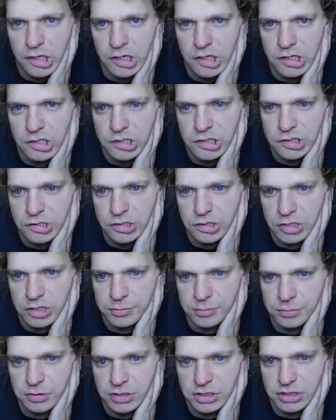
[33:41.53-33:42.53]
Shock
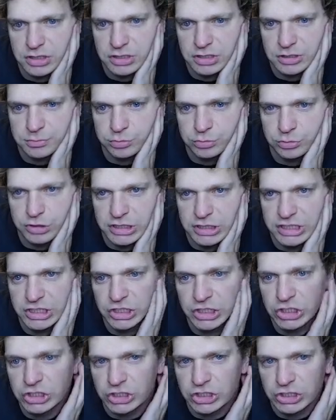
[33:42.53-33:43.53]
Brigade is pretty
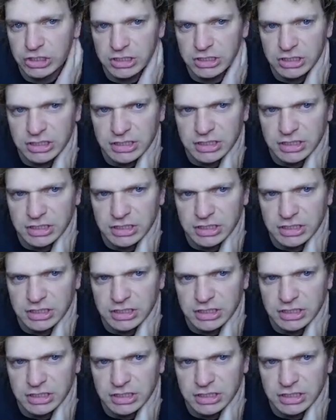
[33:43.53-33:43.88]
good.